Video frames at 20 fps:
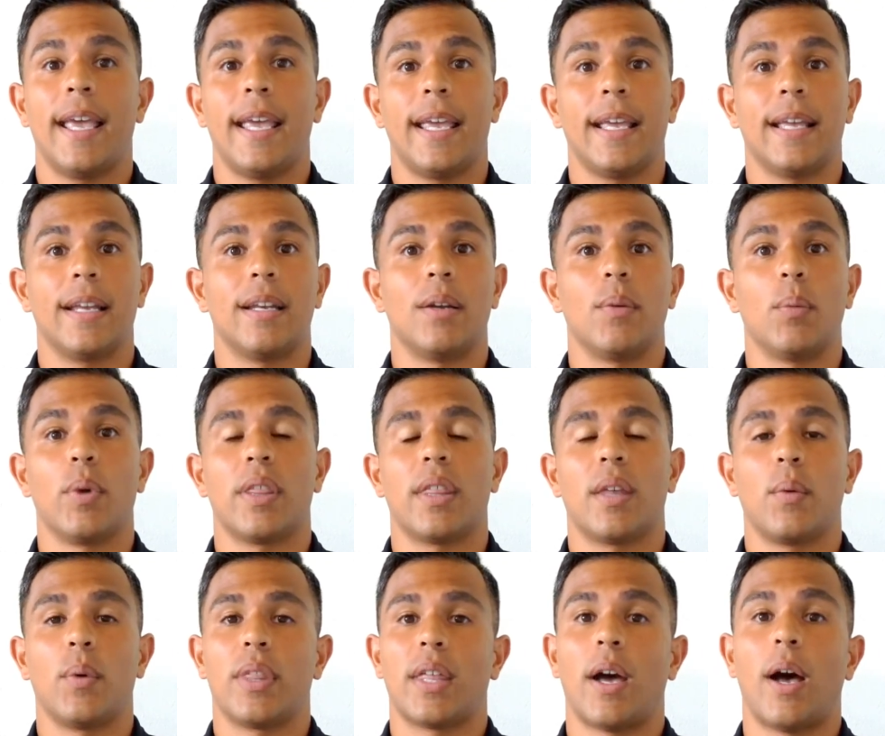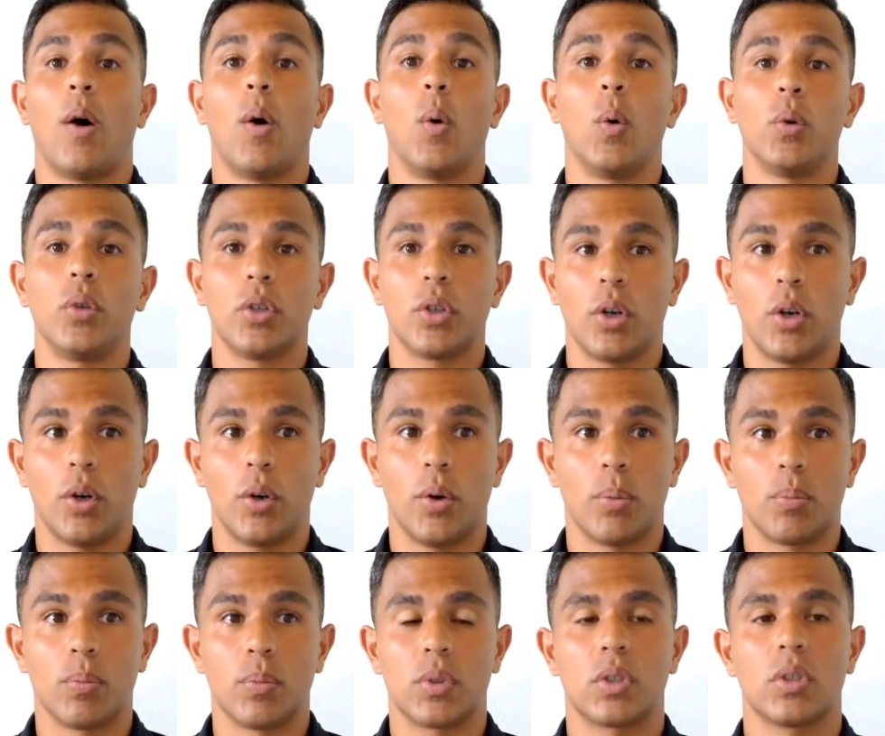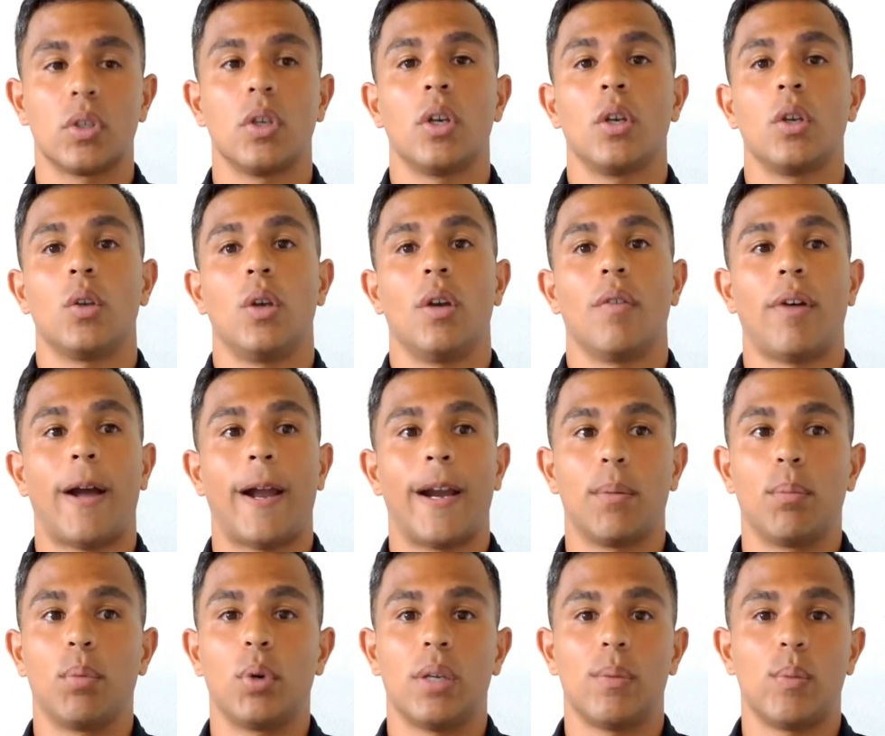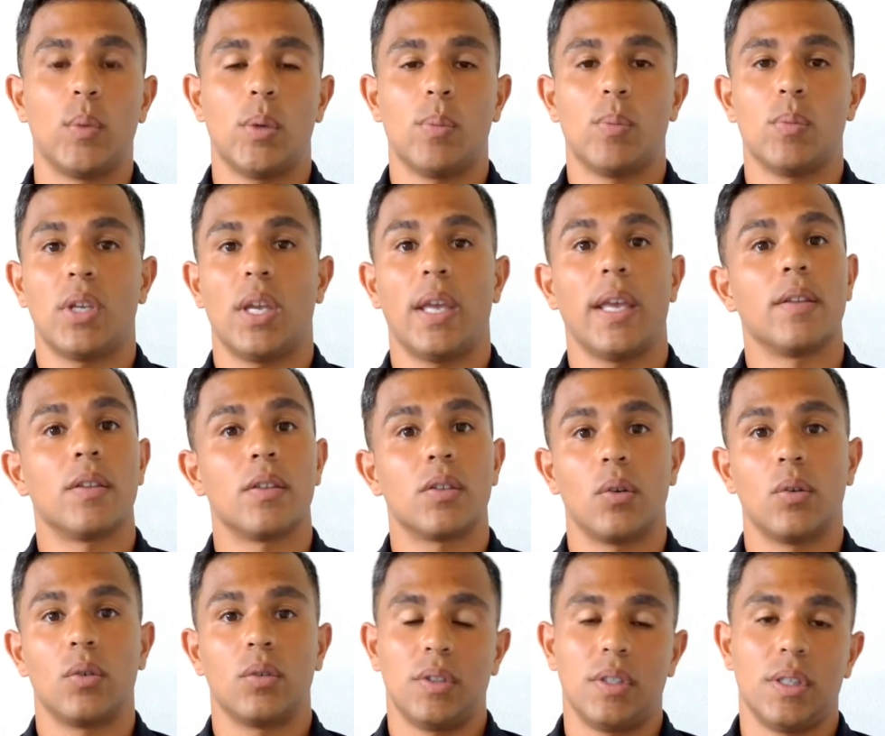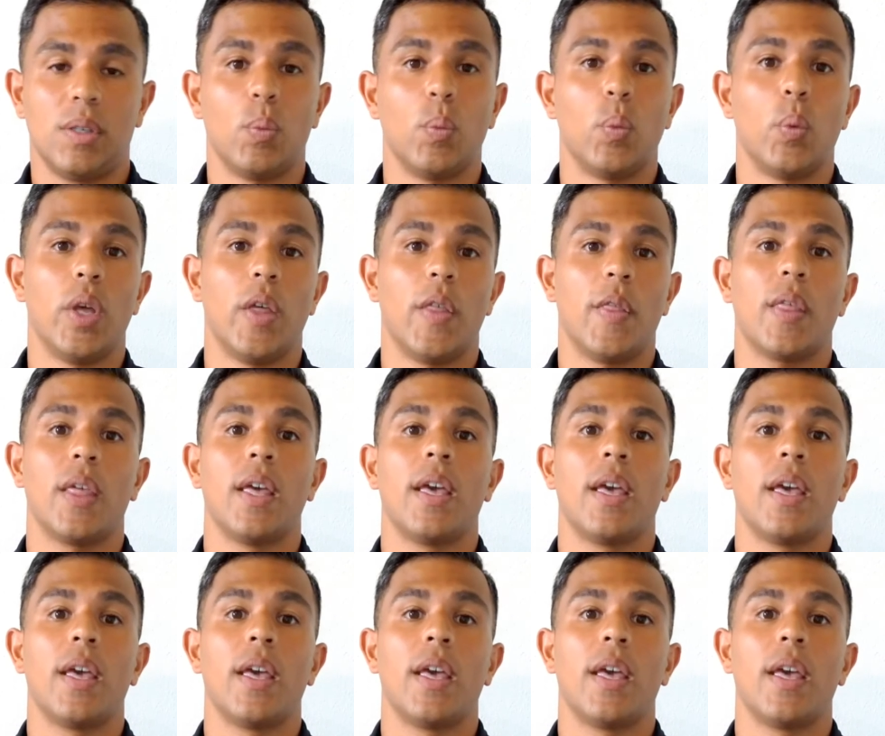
And with older homes, you have higher premiums, and certainly with